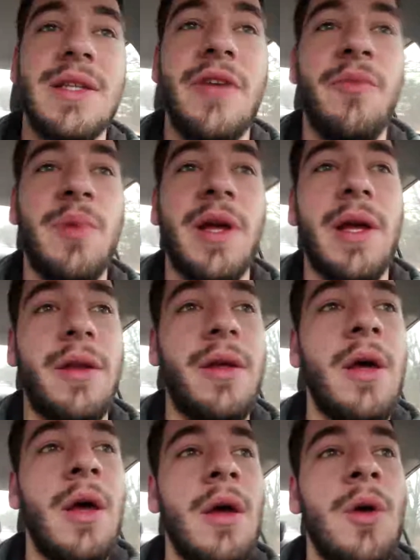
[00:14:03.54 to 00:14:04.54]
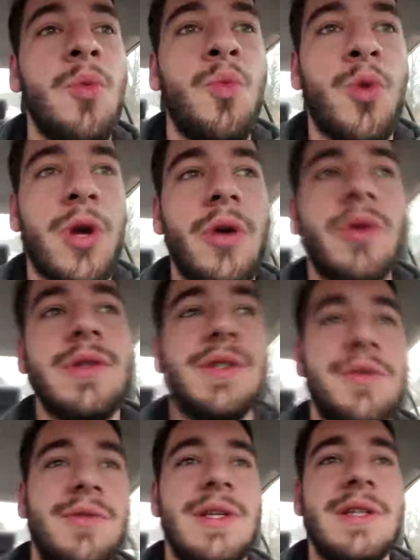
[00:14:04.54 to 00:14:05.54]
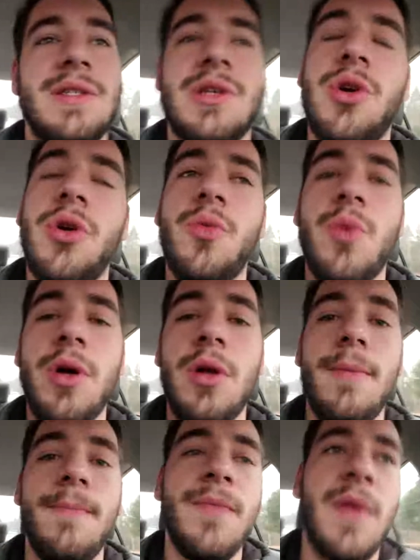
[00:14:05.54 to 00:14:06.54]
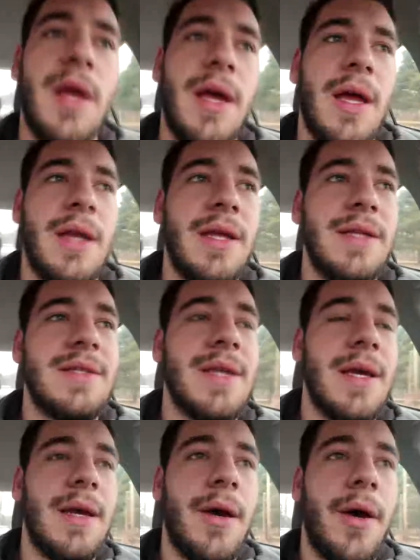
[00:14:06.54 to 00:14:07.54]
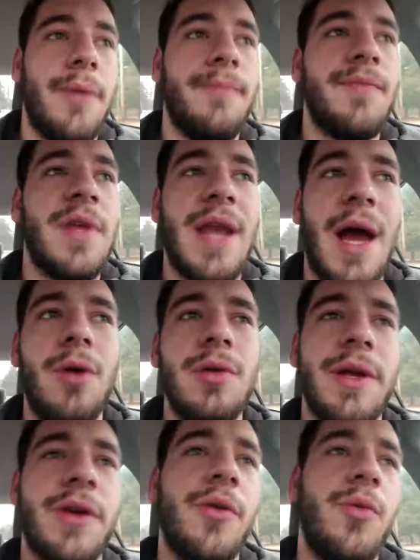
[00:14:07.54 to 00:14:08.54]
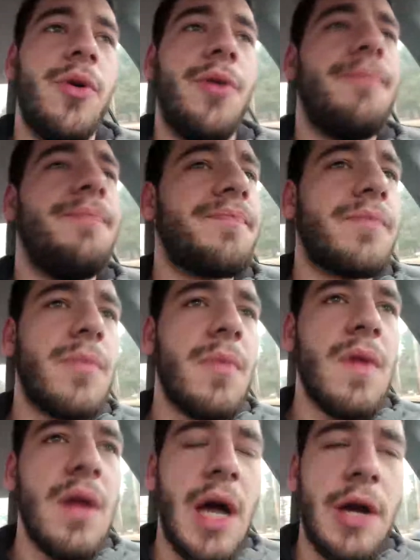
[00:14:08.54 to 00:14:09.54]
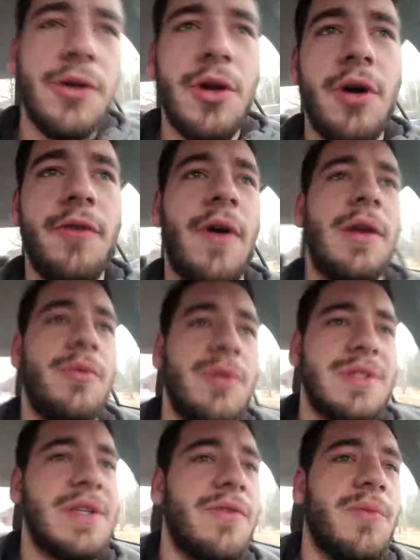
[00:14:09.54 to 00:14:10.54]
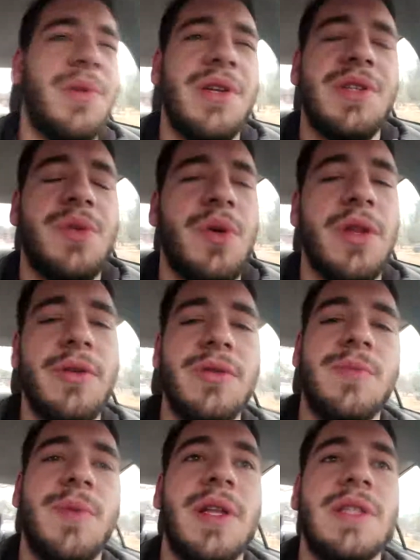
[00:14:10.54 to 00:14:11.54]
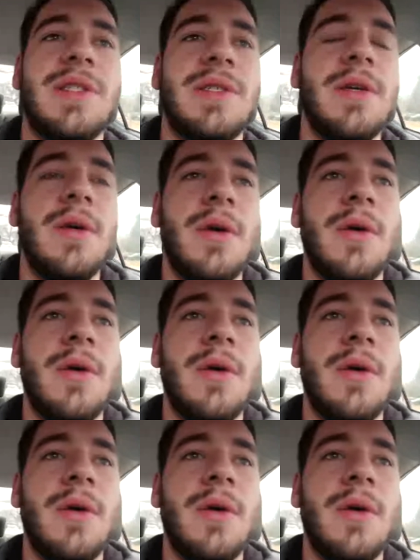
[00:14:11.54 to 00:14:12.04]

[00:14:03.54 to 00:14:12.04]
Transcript: stuff planned. We're going to this Goodwill, and it's an outlet Goodwill. I don't know if anyone's ever been to one of those, but it's